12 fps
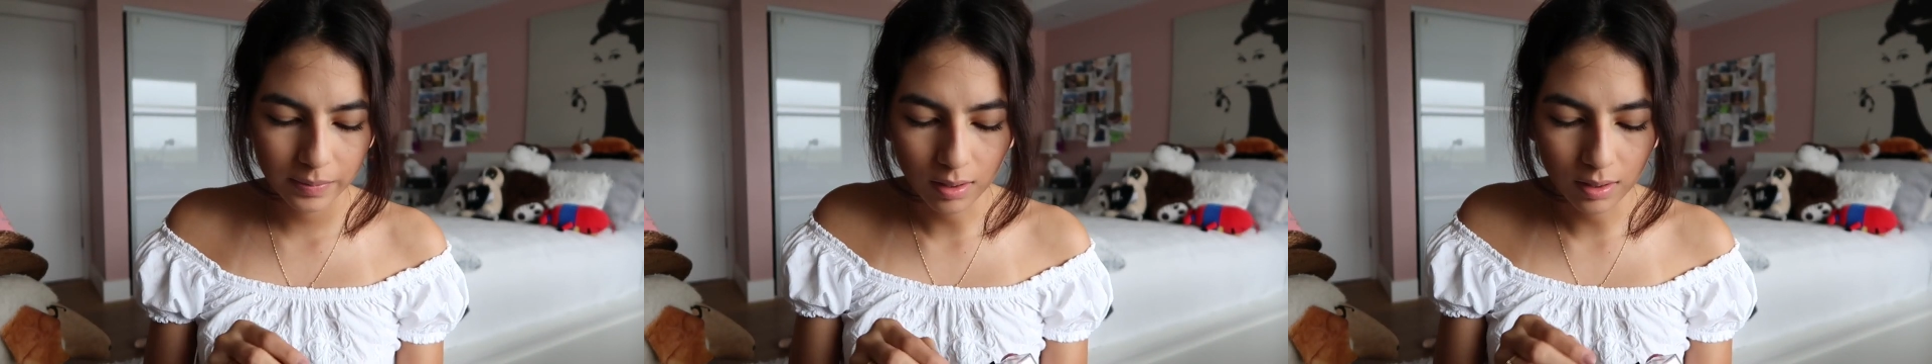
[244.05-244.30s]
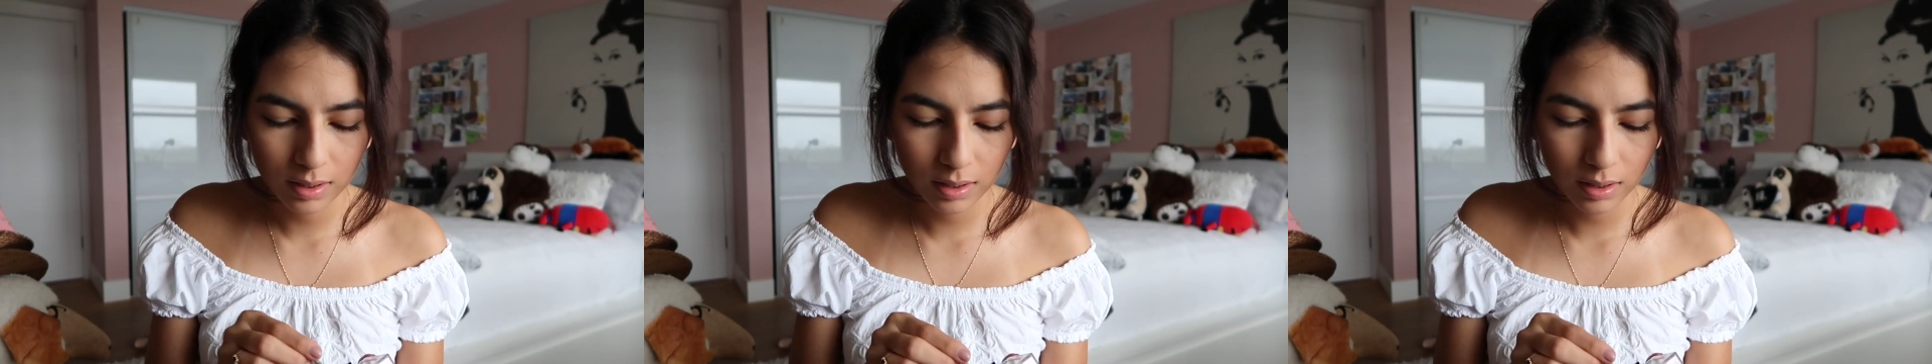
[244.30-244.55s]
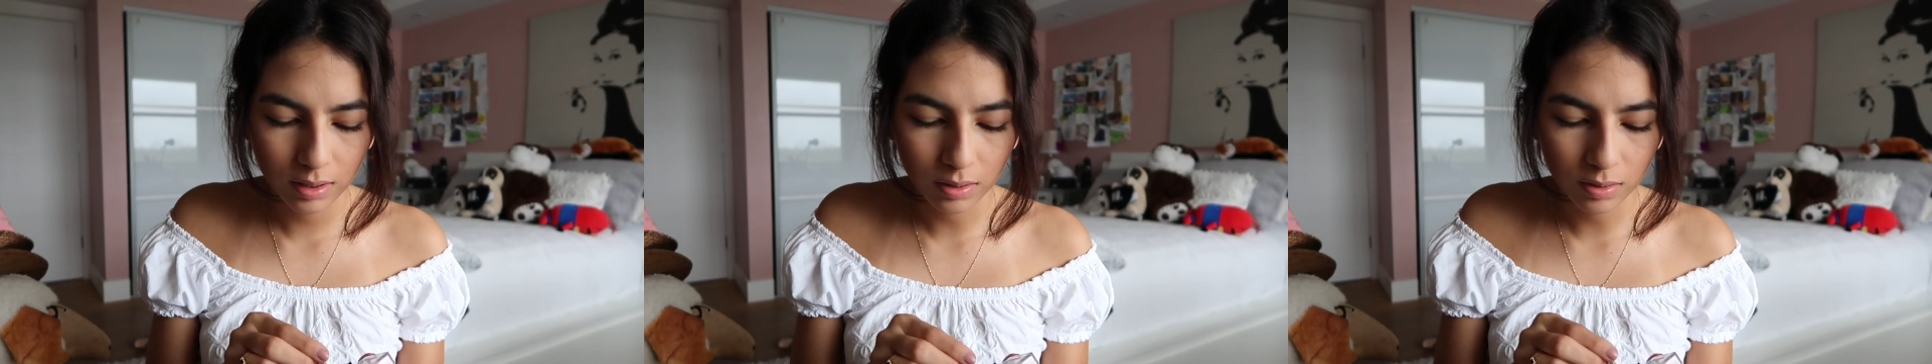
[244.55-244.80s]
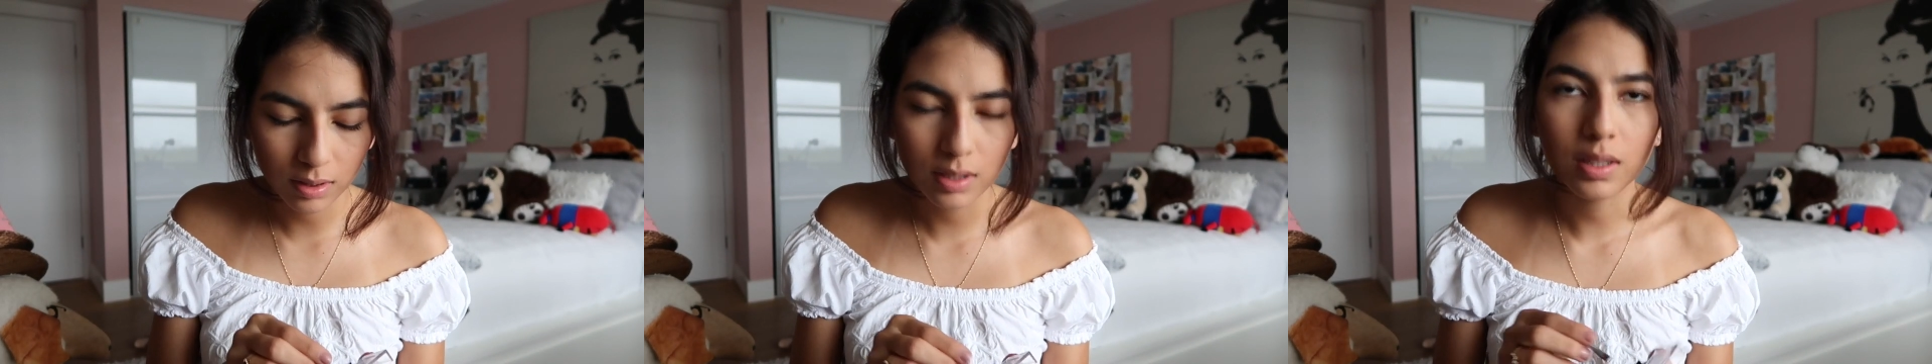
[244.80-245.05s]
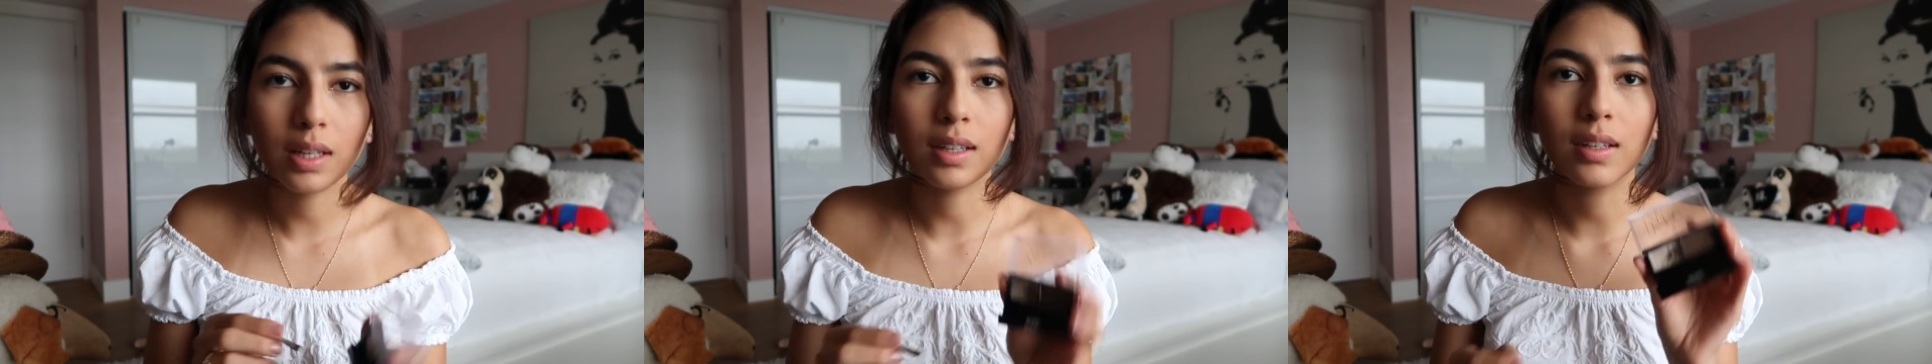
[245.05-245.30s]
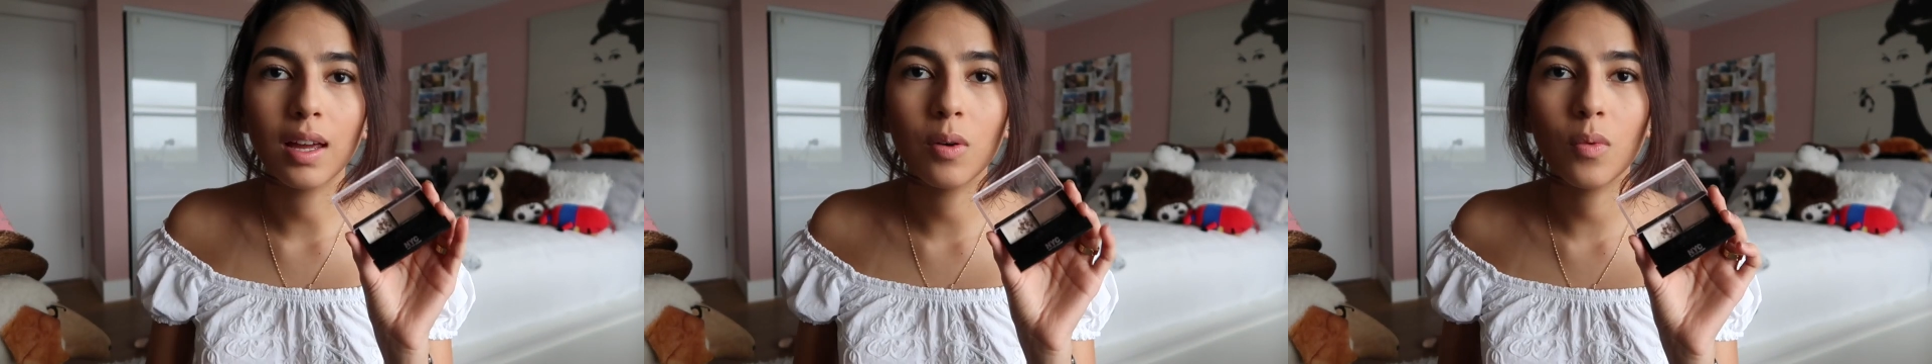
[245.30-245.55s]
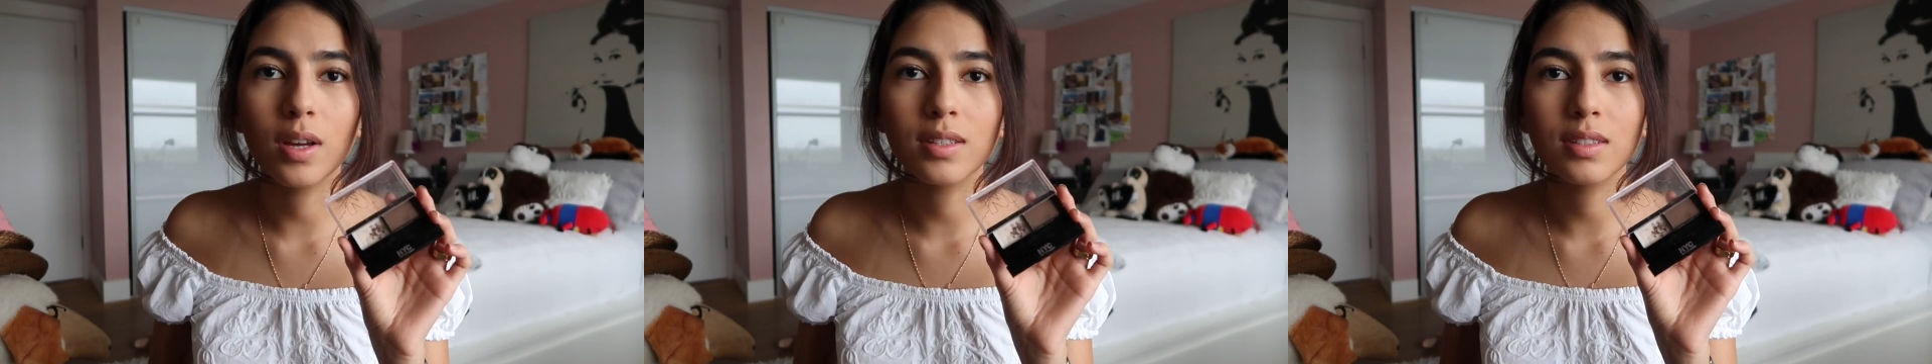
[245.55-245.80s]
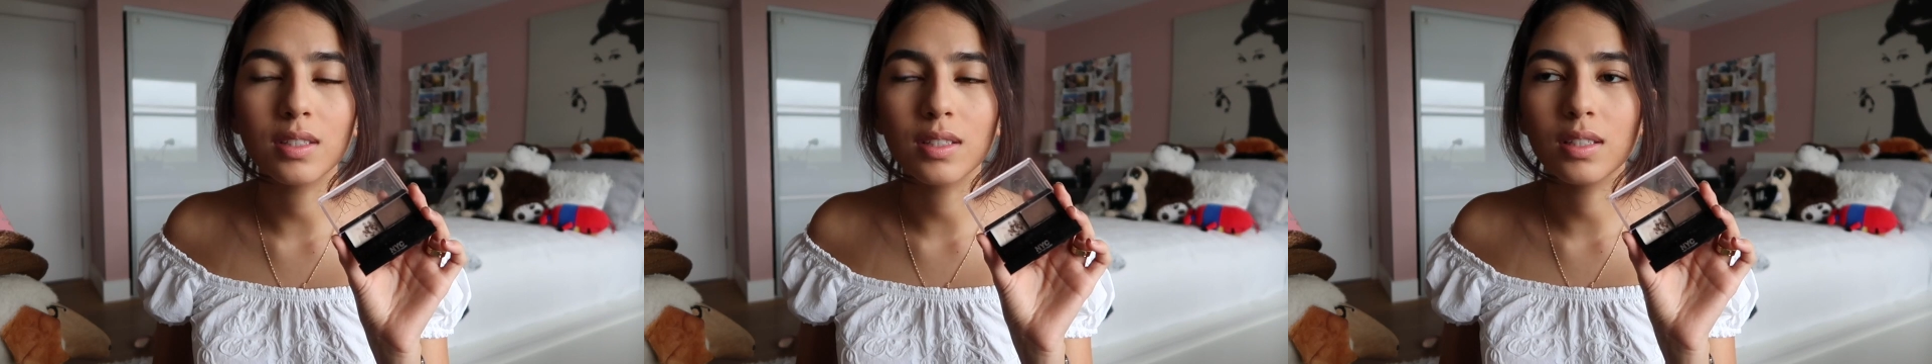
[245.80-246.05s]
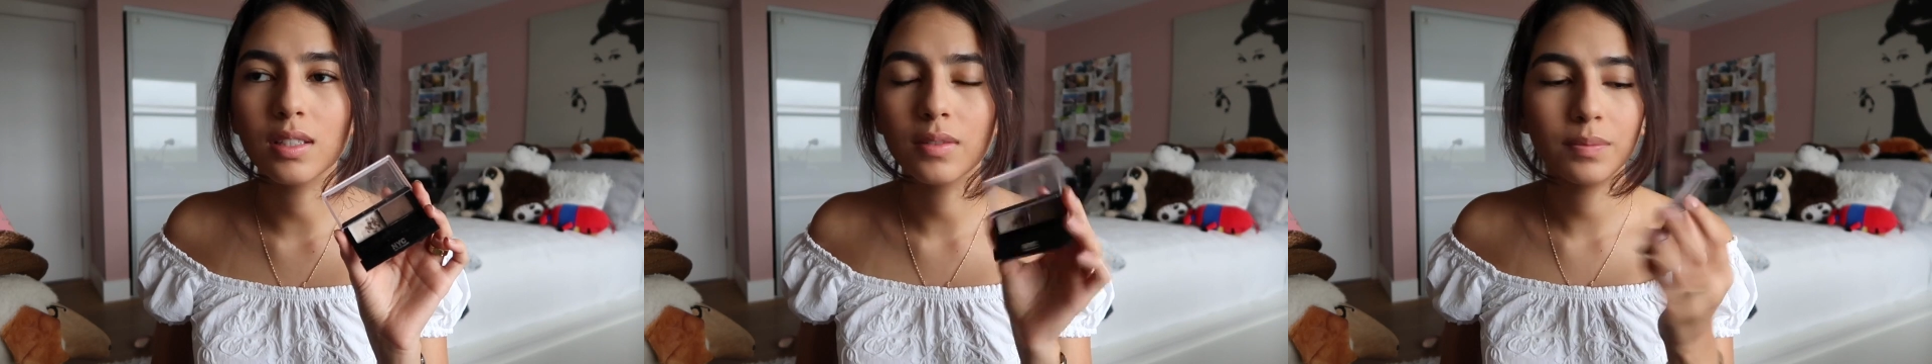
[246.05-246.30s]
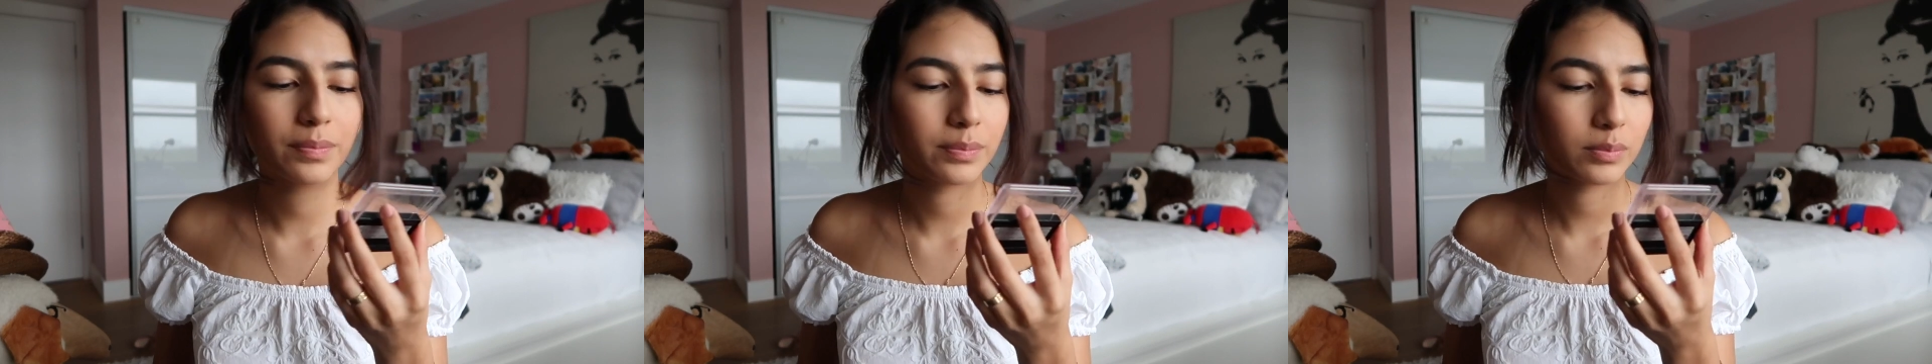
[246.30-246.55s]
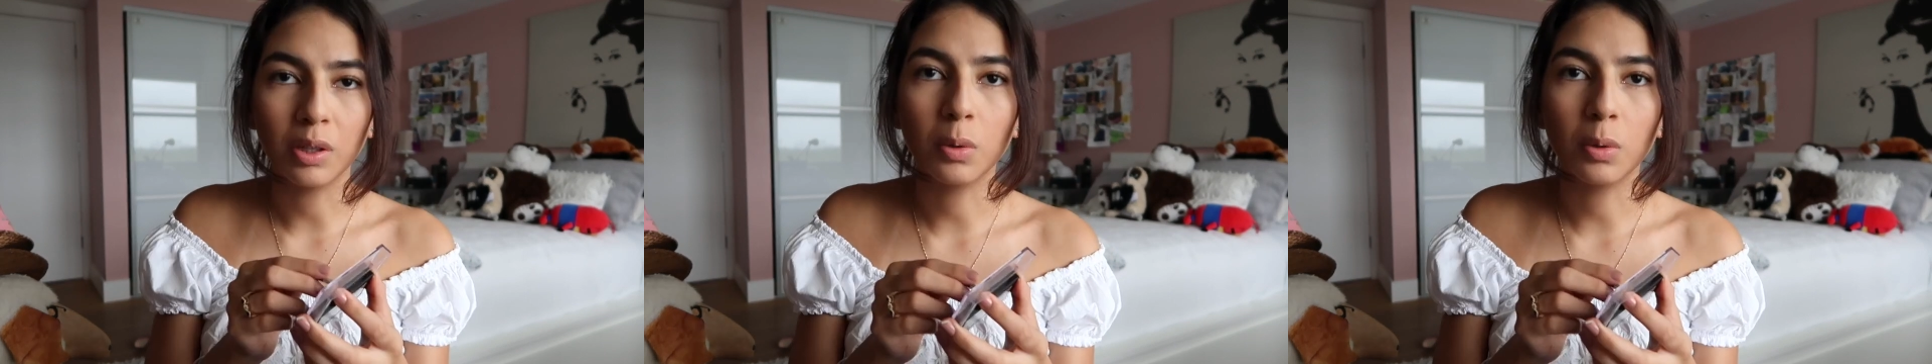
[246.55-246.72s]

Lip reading: I honestly use this like NYC